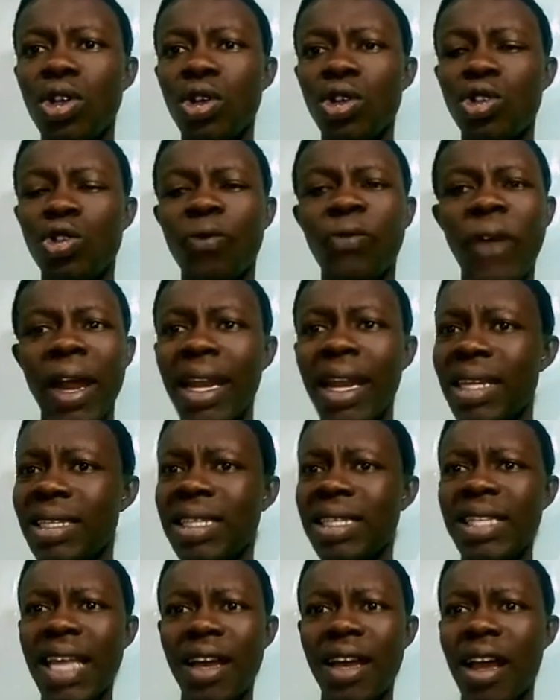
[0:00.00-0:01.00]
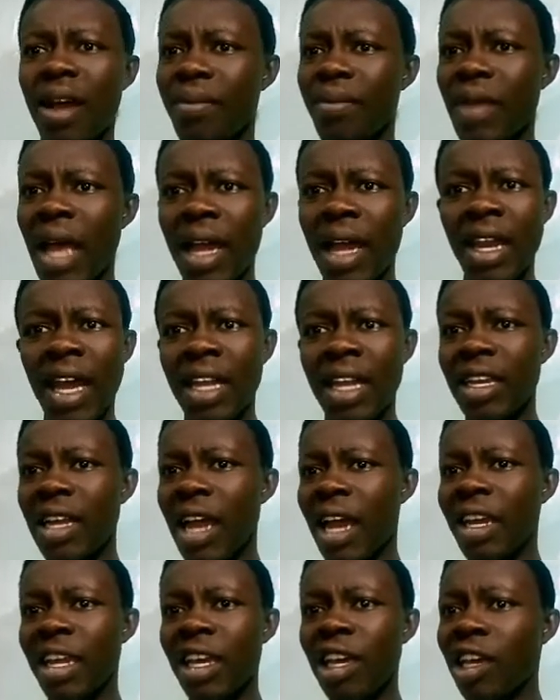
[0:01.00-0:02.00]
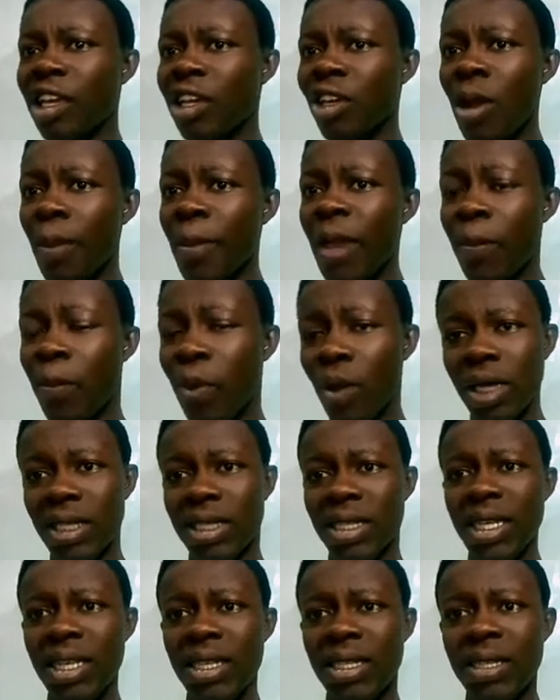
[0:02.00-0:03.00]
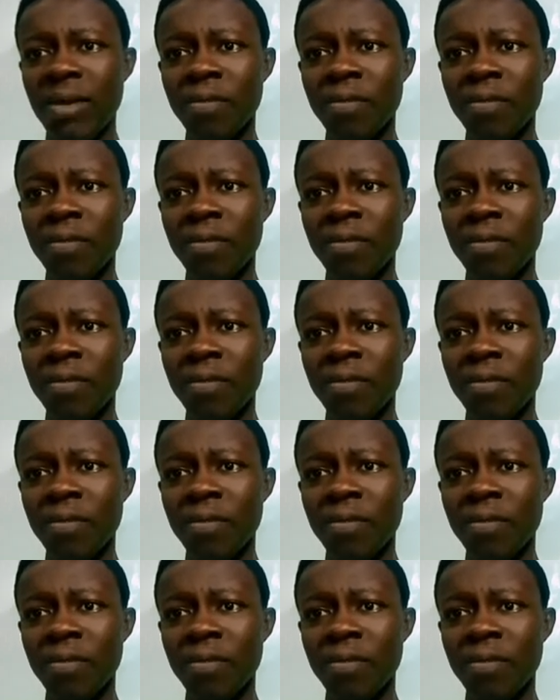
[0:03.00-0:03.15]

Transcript: to finances and economic policies.